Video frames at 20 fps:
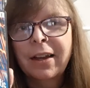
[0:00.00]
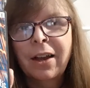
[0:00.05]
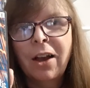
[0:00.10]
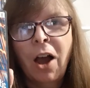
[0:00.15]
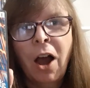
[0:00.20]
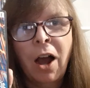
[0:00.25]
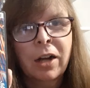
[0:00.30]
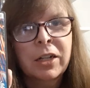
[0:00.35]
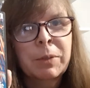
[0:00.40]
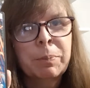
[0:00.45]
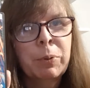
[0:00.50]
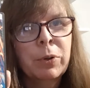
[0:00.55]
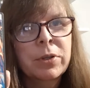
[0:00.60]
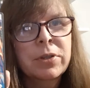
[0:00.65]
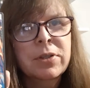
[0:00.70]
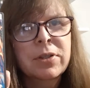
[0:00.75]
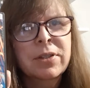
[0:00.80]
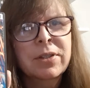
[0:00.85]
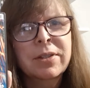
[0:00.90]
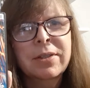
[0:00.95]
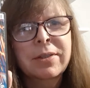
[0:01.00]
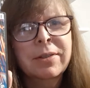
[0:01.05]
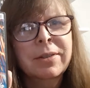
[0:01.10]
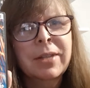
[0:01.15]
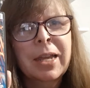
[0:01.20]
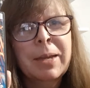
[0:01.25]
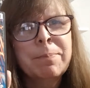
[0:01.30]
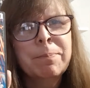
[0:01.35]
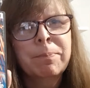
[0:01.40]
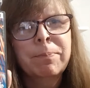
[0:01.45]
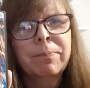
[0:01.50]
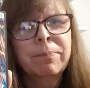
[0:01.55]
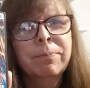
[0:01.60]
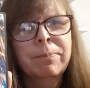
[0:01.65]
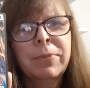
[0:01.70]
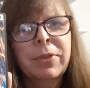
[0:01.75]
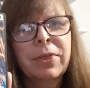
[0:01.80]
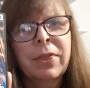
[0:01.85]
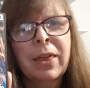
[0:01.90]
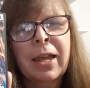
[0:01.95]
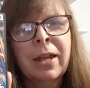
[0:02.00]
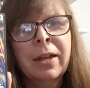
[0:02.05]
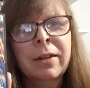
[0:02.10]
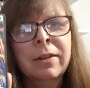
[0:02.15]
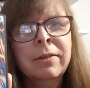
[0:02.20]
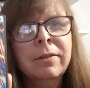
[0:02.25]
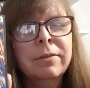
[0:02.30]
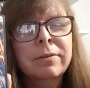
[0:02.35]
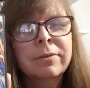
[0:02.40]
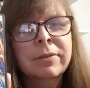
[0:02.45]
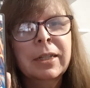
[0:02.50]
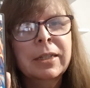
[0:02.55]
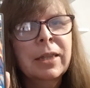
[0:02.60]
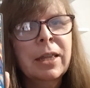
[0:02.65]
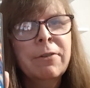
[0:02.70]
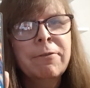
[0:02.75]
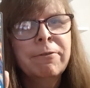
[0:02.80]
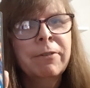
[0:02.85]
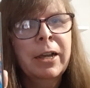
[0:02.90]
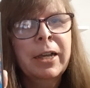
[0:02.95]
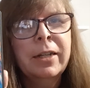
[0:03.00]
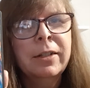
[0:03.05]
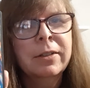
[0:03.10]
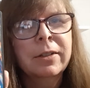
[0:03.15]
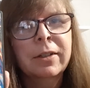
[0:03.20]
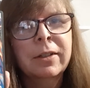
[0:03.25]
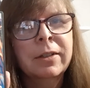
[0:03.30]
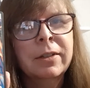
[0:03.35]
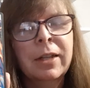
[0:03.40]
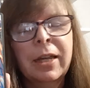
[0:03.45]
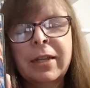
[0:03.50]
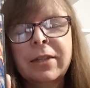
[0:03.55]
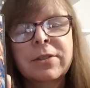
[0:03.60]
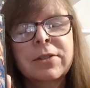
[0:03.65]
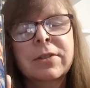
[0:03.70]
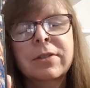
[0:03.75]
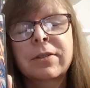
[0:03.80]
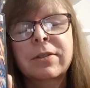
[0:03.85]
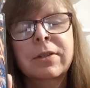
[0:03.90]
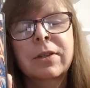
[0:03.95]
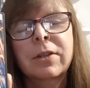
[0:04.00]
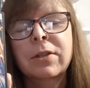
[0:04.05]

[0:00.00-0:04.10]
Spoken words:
octopus type thing that they fight, and it's